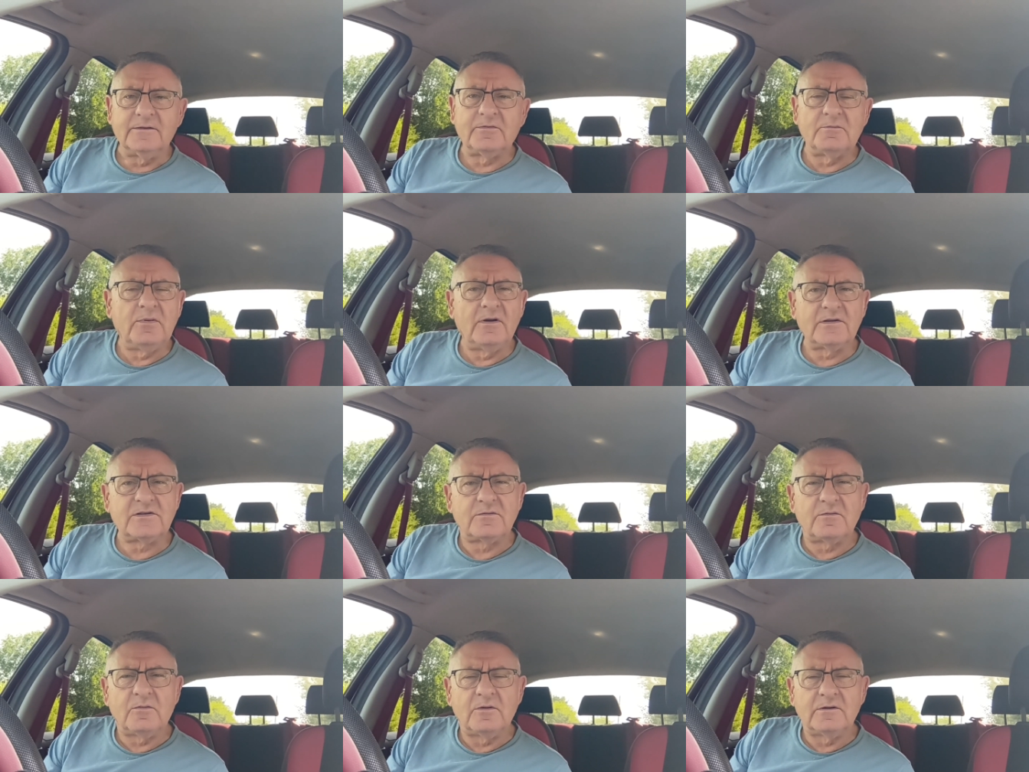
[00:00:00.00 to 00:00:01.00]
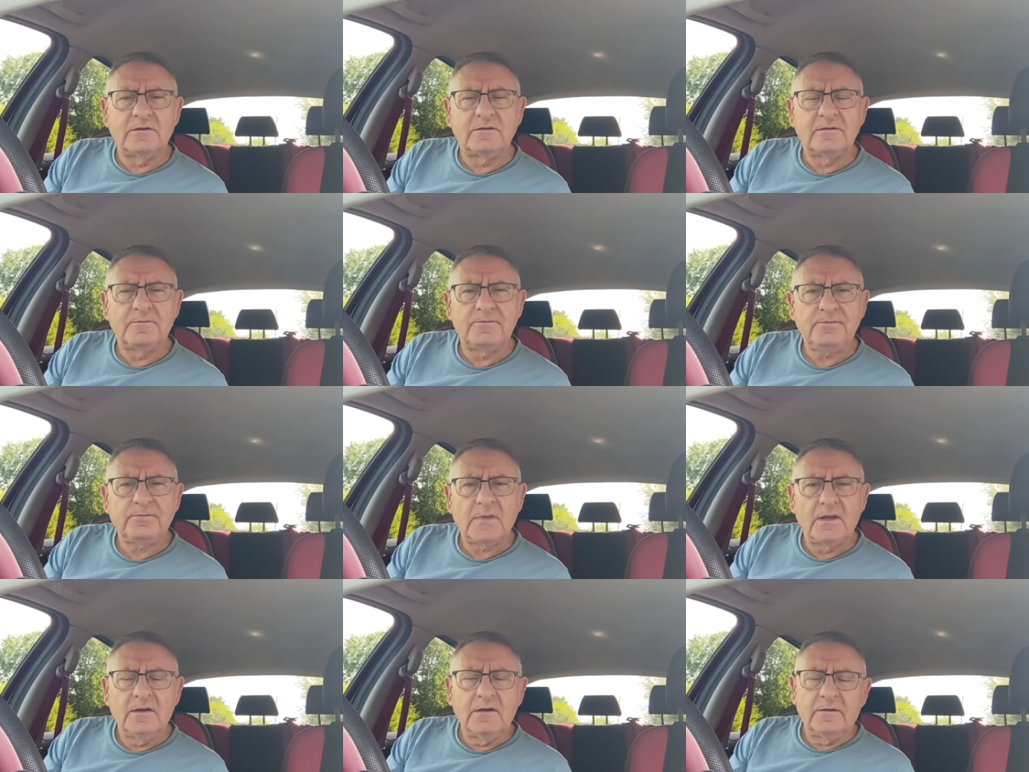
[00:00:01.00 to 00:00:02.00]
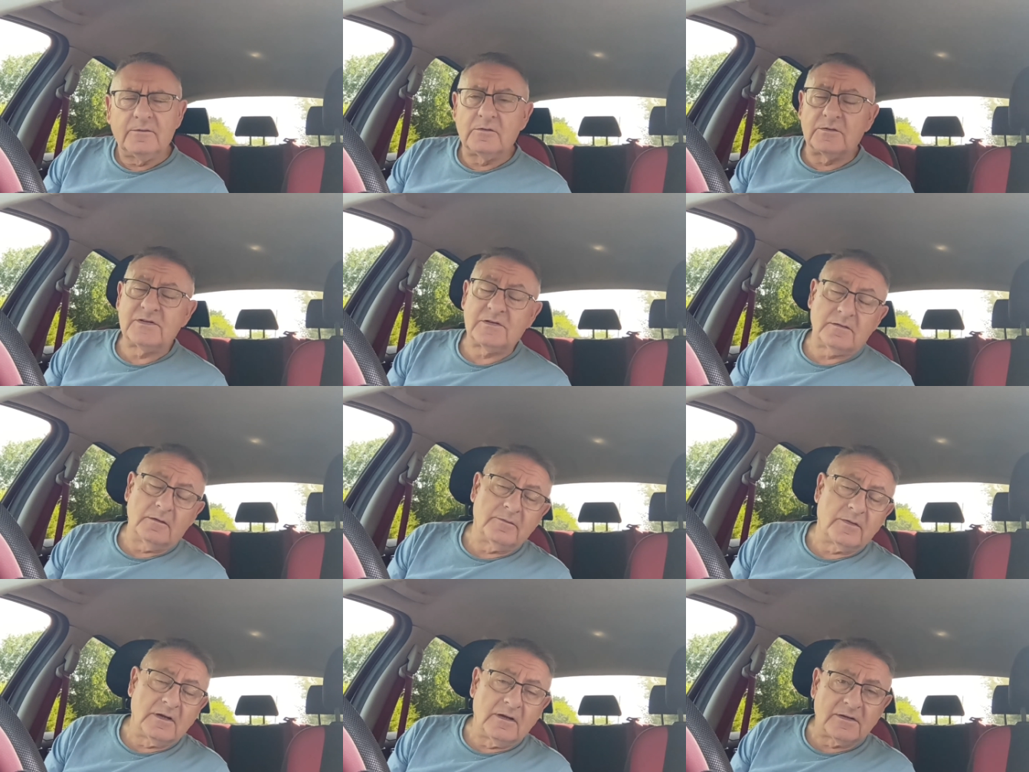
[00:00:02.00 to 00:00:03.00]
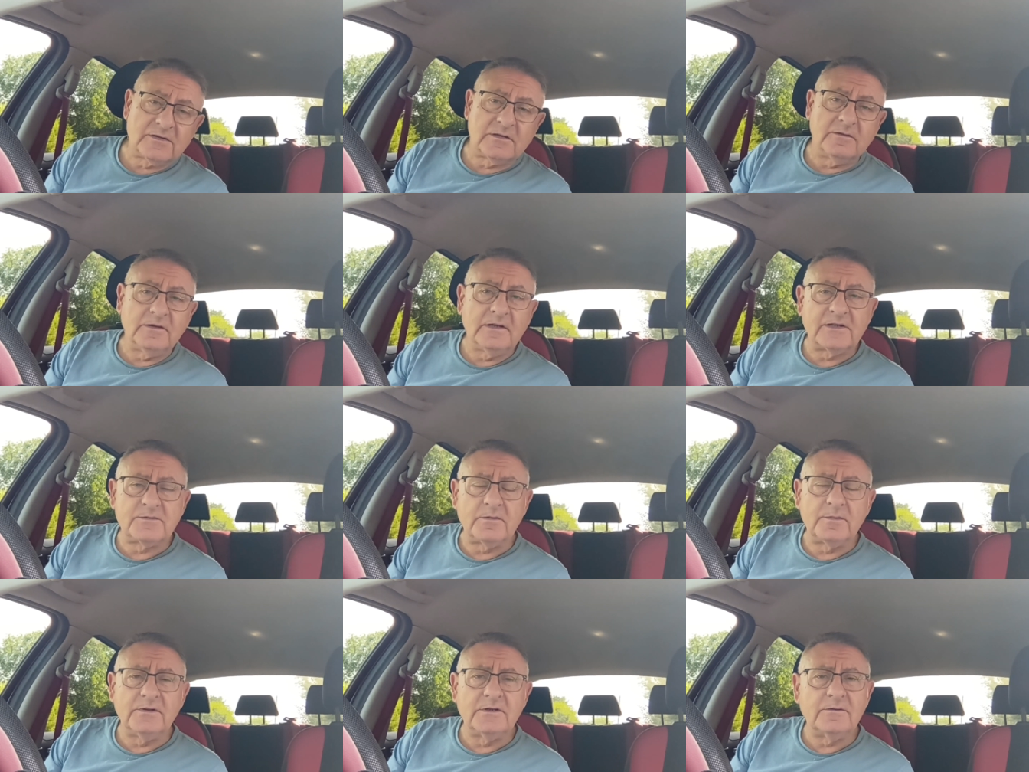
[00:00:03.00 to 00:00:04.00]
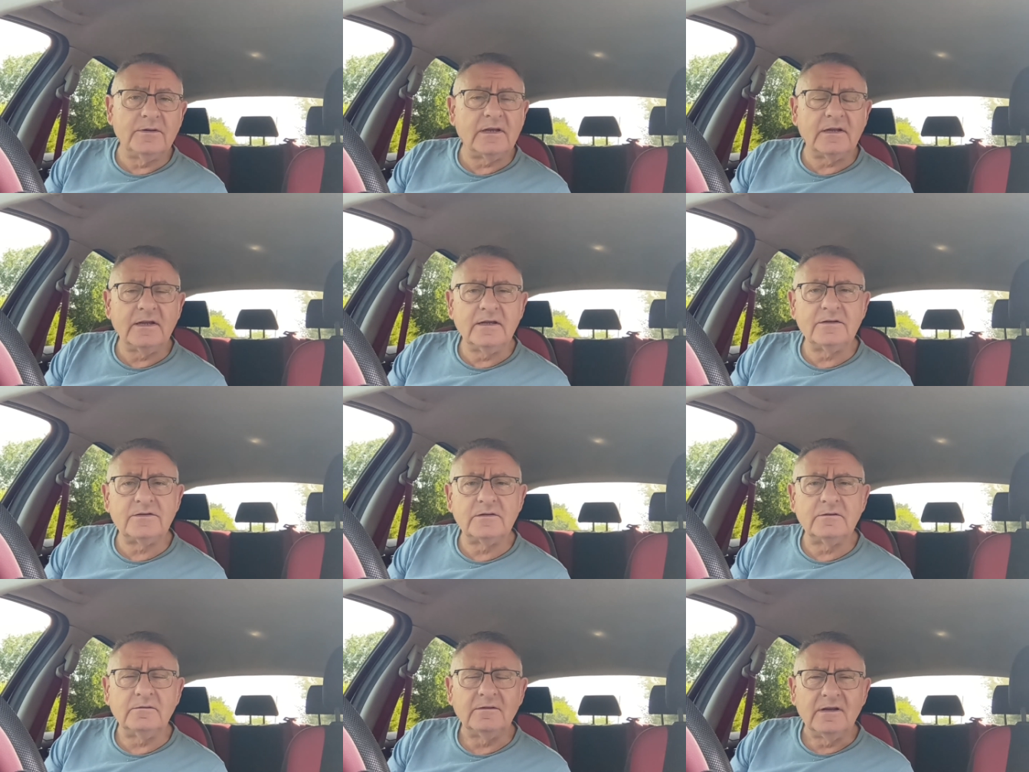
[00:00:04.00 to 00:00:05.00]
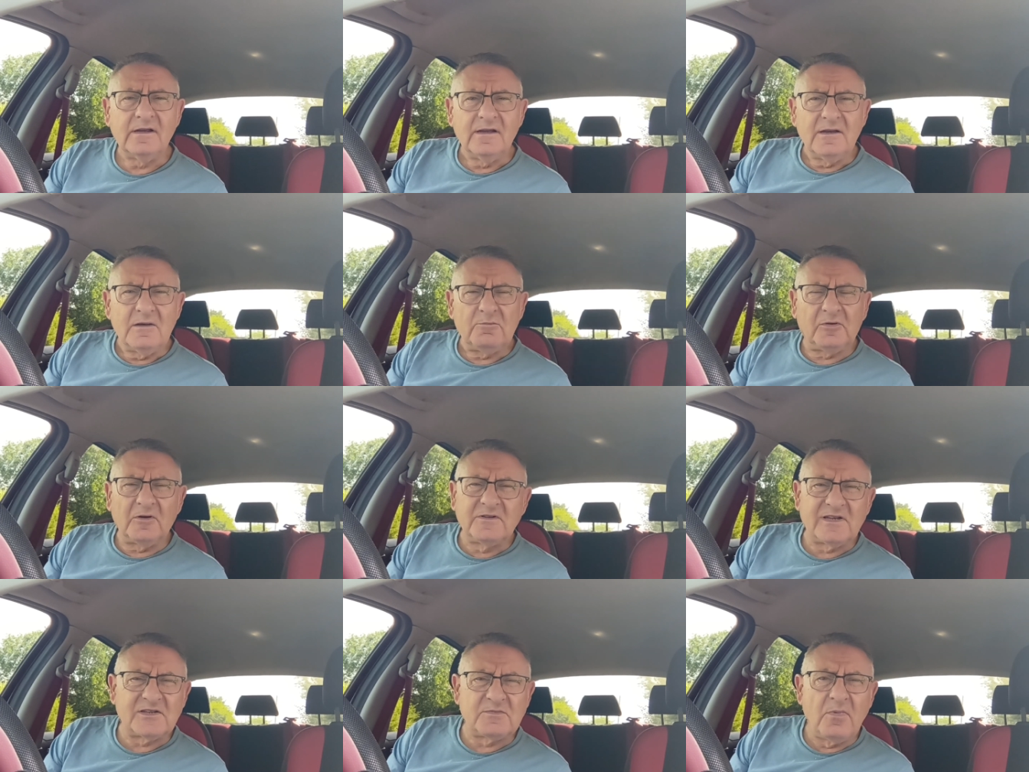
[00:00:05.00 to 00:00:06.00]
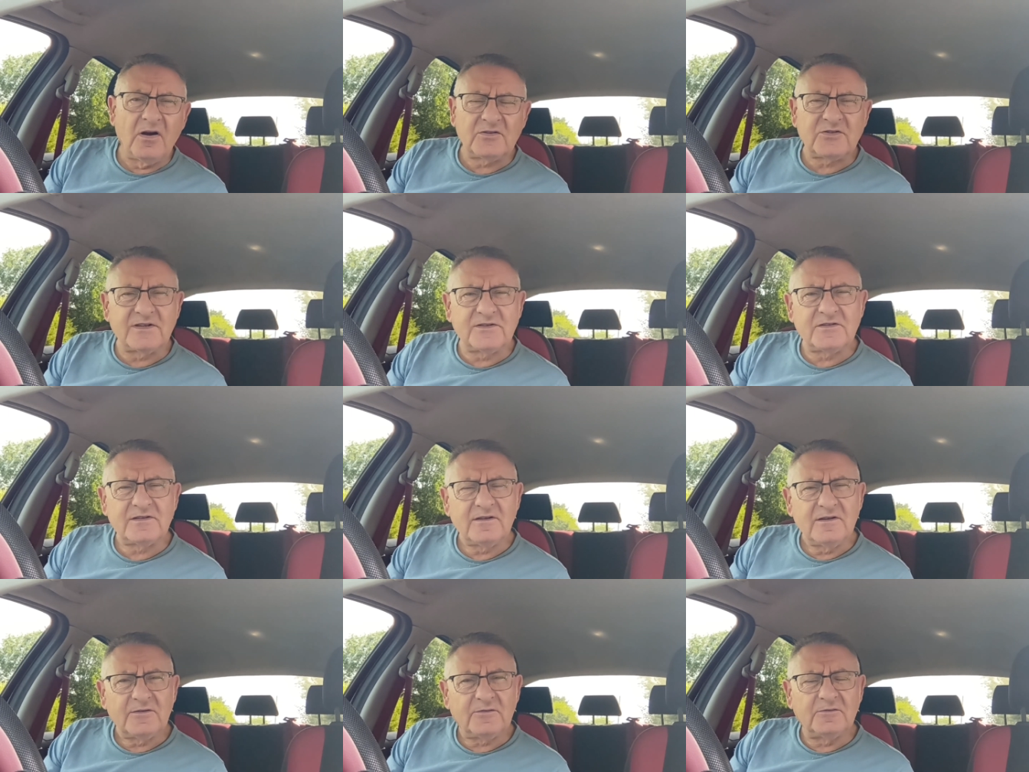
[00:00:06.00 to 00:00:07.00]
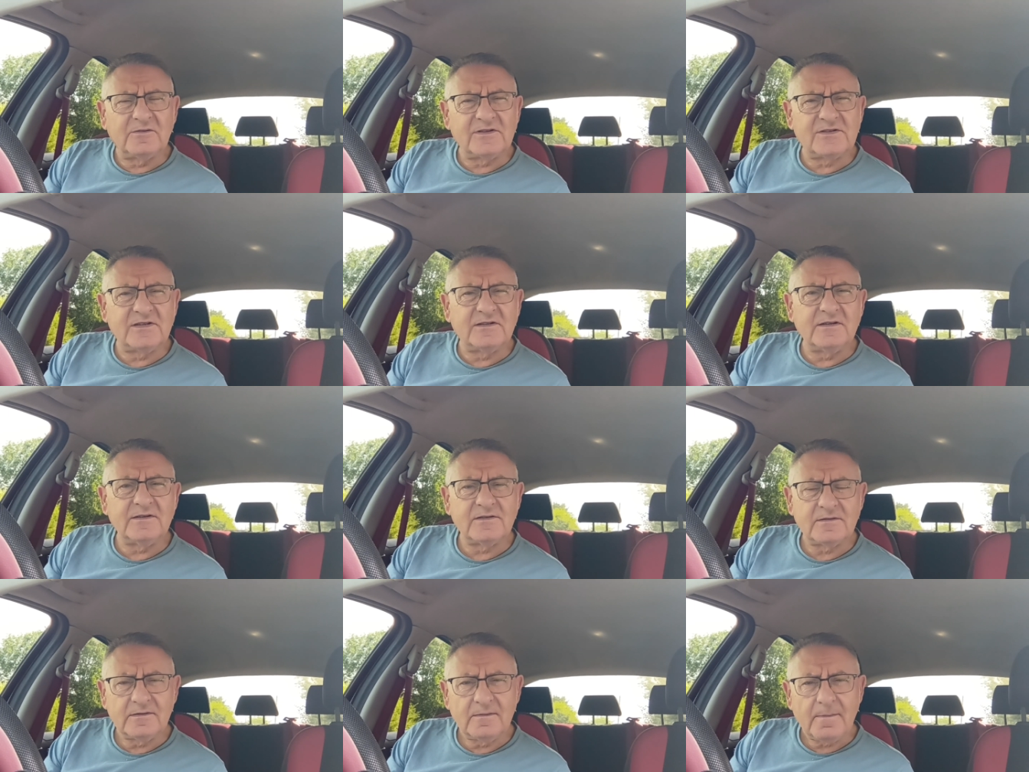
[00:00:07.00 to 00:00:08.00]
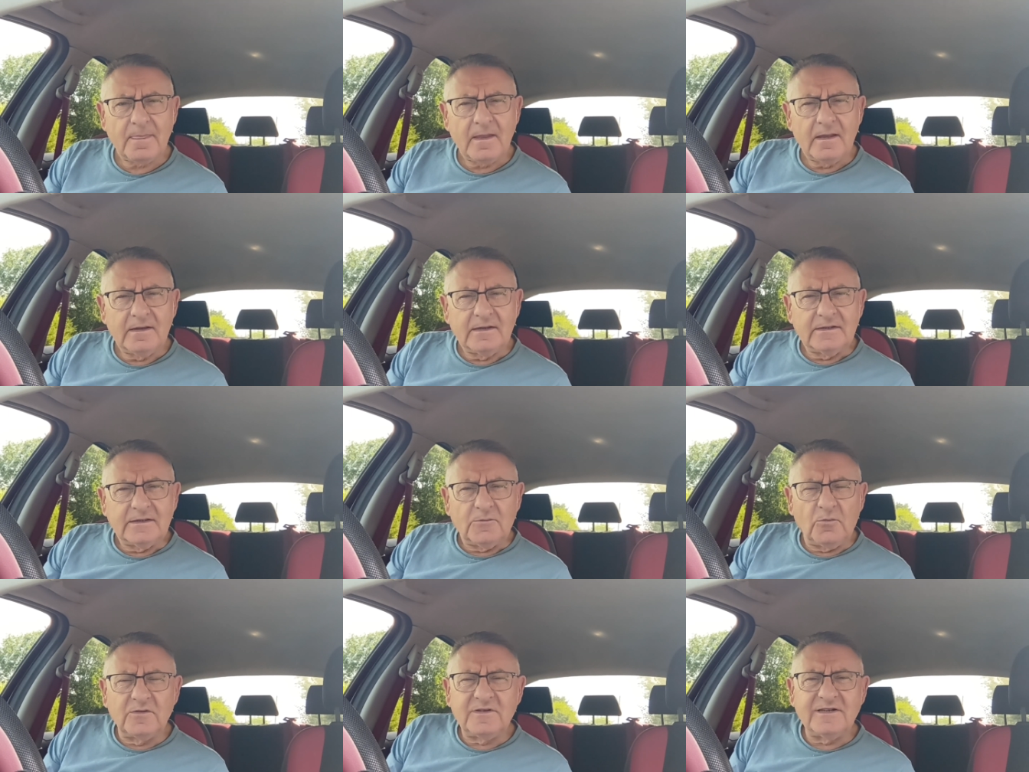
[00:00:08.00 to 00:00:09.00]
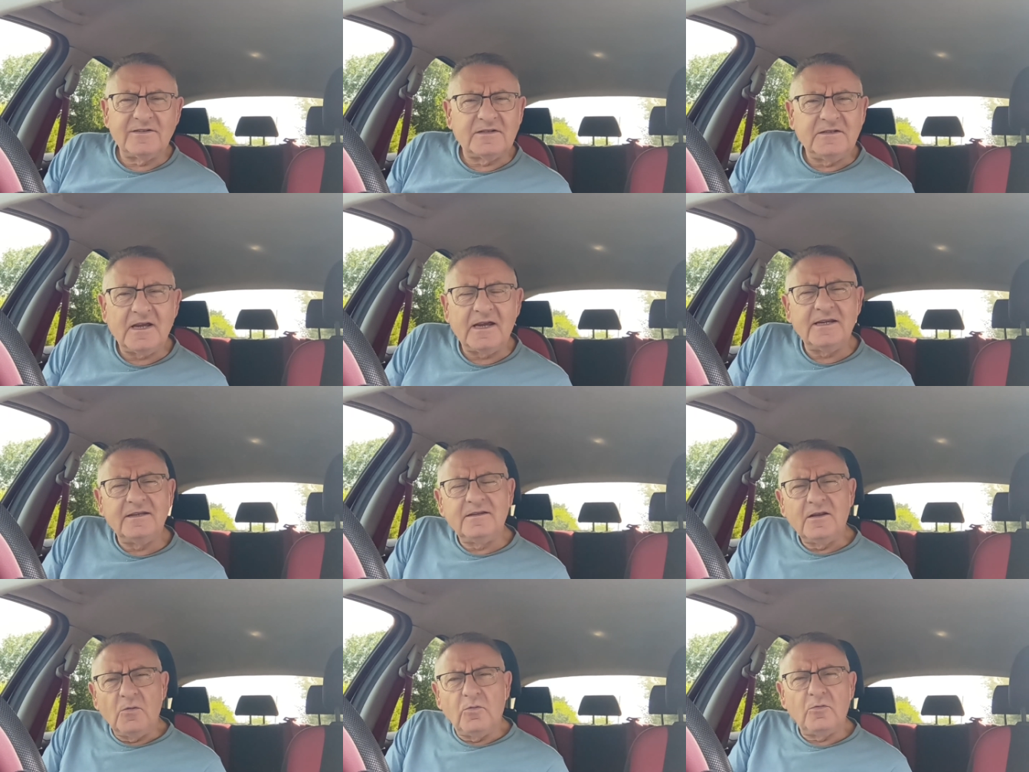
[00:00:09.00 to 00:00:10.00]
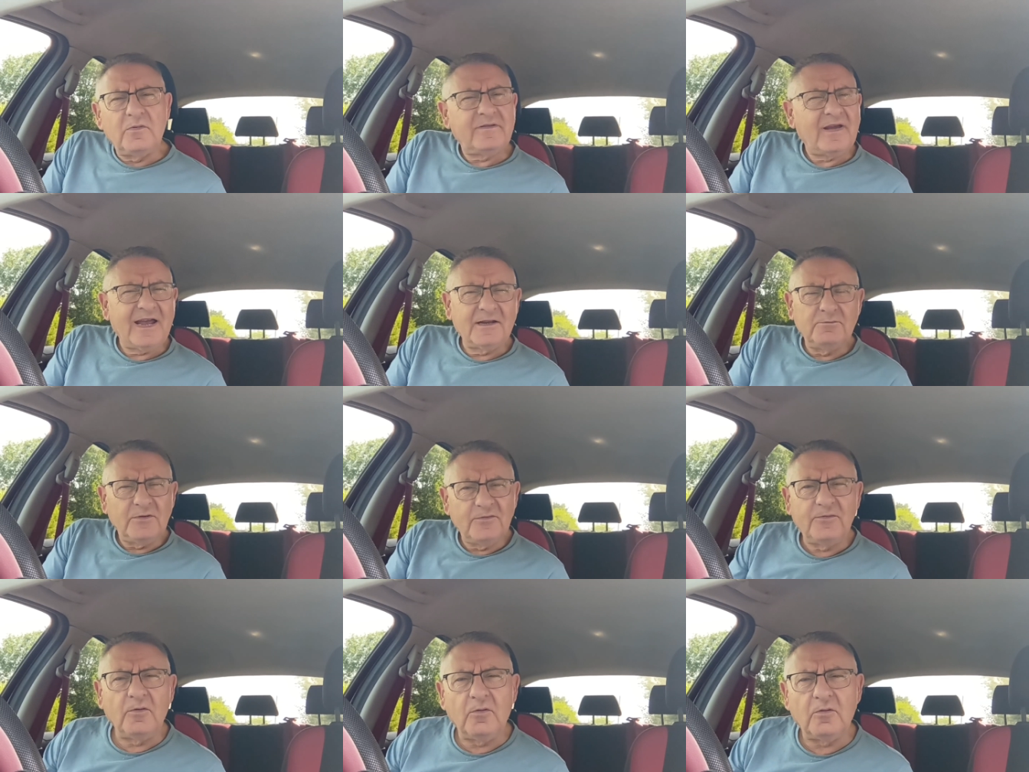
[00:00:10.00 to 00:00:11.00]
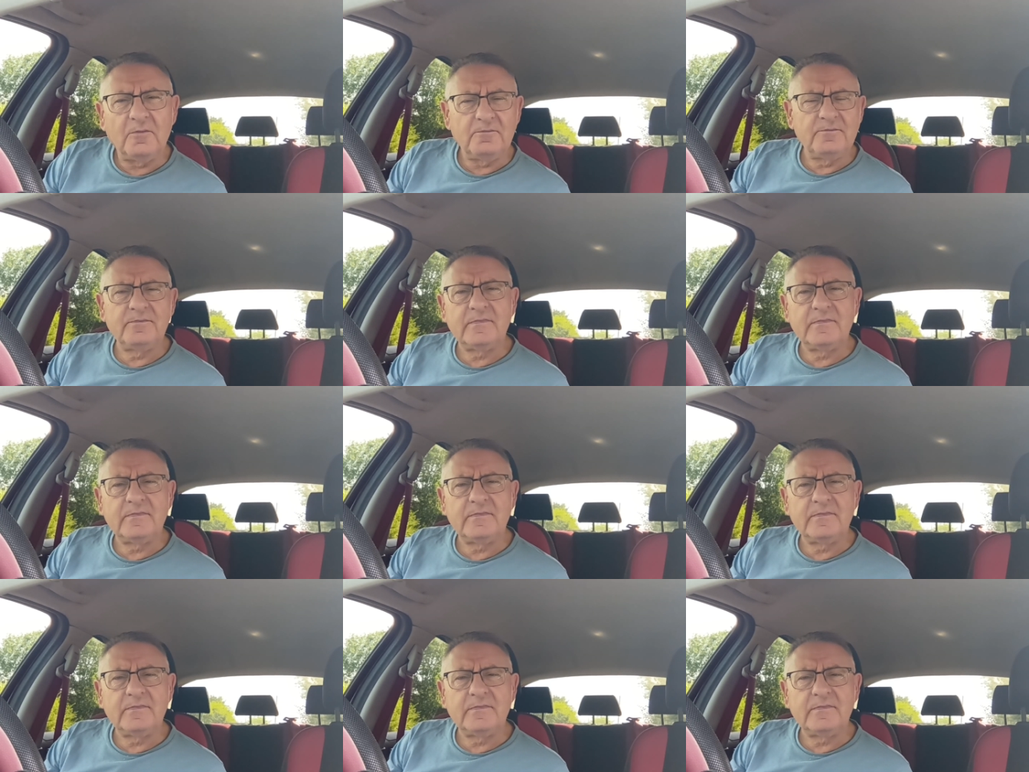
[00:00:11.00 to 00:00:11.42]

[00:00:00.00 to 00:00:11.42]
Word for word: different parts of the world. Of course, over the last two years, we've been doing it here too. Protest marches through the cities, wanting to gain what we've had before.